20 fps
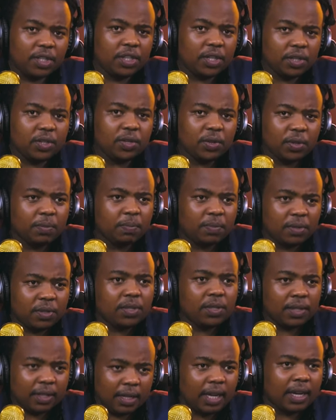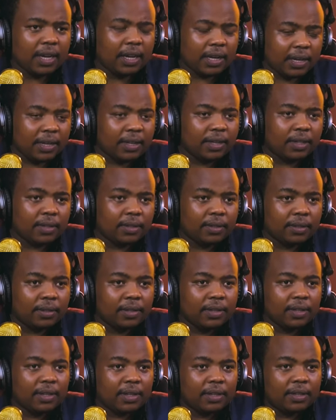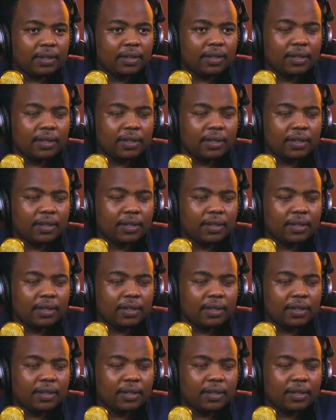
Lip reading: So when you go out, just don't say anything.